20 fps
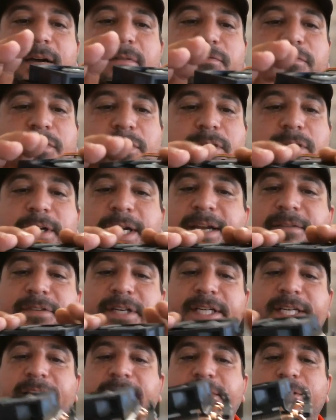for
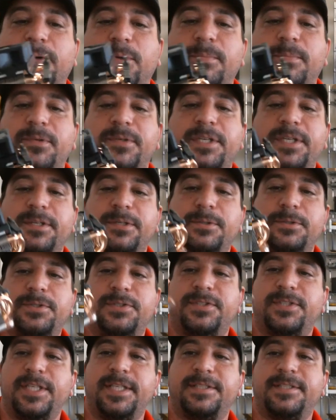everyday normal
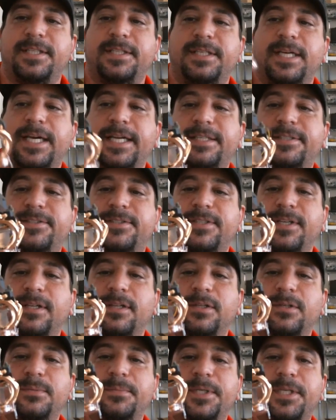use, it's a nice
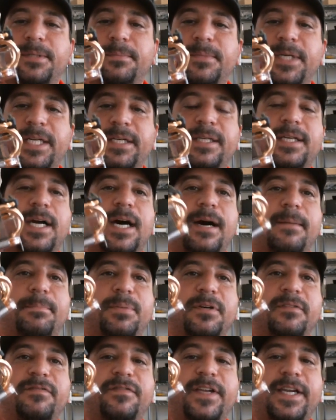aluminum and
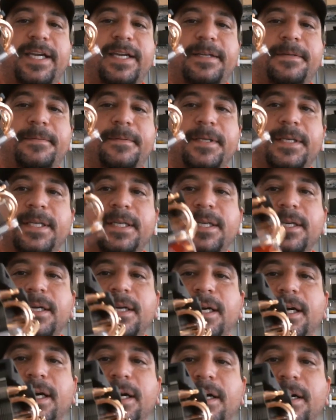copper fan.
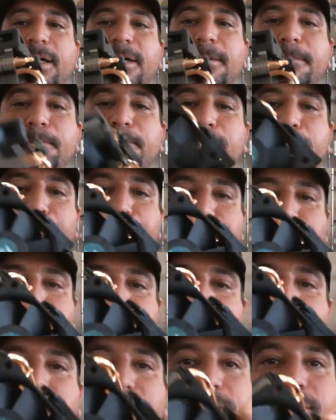
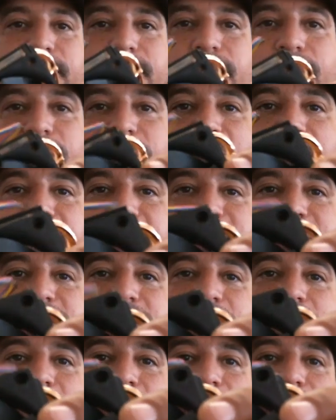Has the
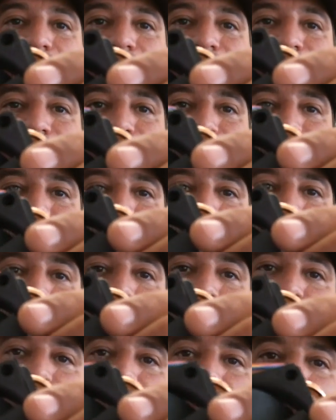little AMD
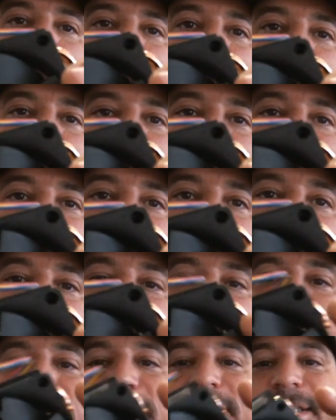logo on it, so
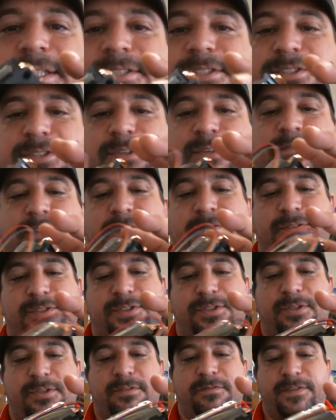basically it's
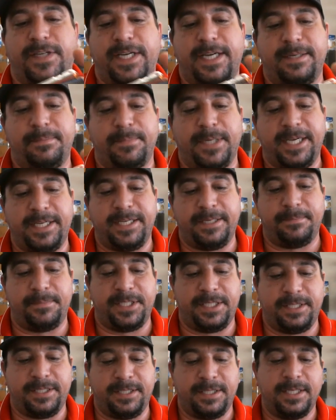certified by
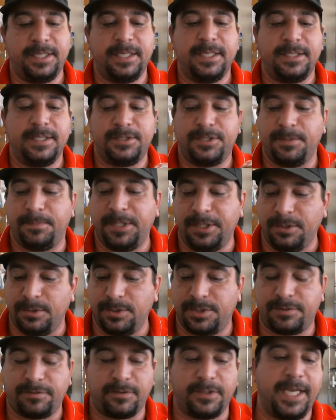AMD to be
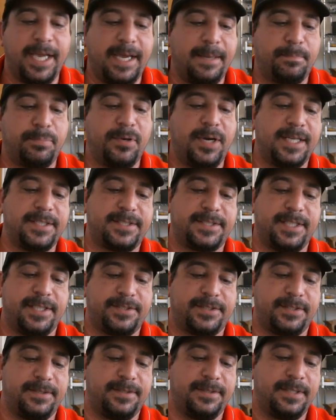used for that
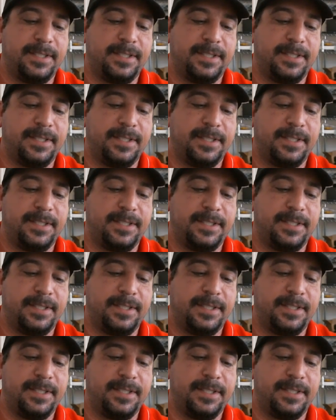processor.